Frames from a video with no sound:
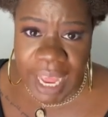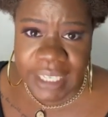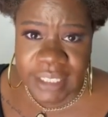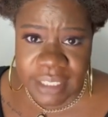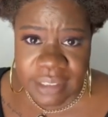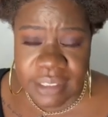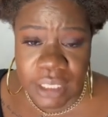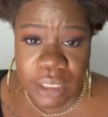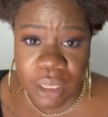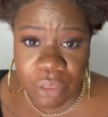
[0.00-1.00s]
I did see
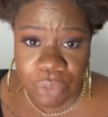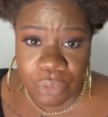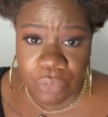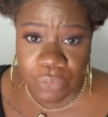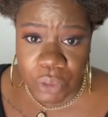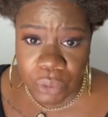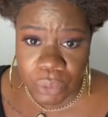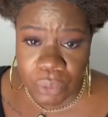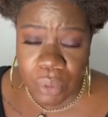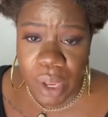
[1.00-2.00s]
another
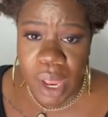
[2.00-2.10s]
review